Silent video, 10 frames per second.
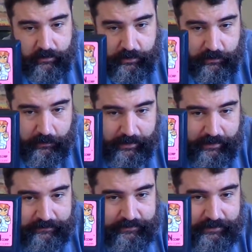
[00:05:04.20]
the
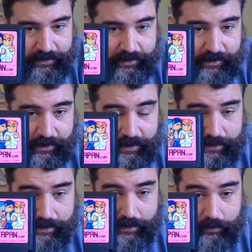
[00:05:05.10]
US.
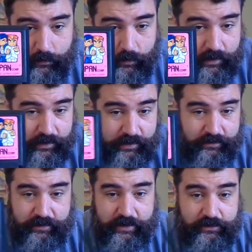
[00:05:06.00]
One of the
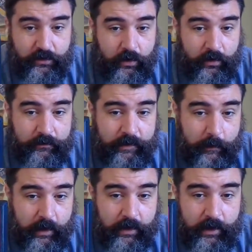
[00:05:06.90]
essential
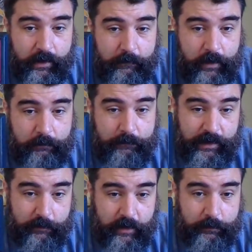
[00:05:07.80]
Famicom
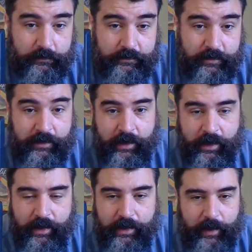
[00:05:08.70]
beat 'em ups.
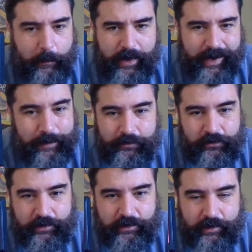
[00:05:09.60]

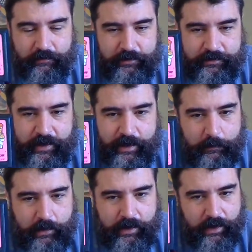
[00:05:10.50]
Absolutely love this
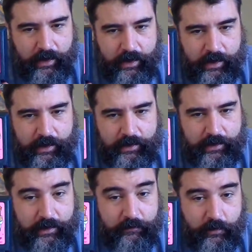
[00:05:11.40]
game, and
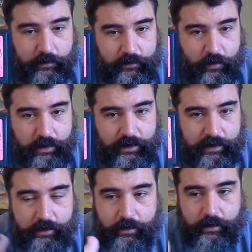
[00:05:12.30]
I've always wanted
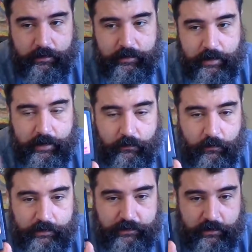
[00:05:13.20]
it on the
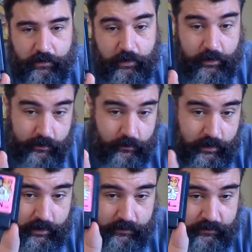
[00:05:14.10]
original
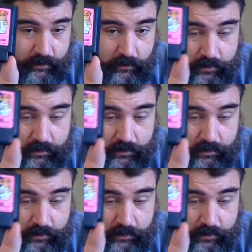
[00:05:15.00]
hardware, so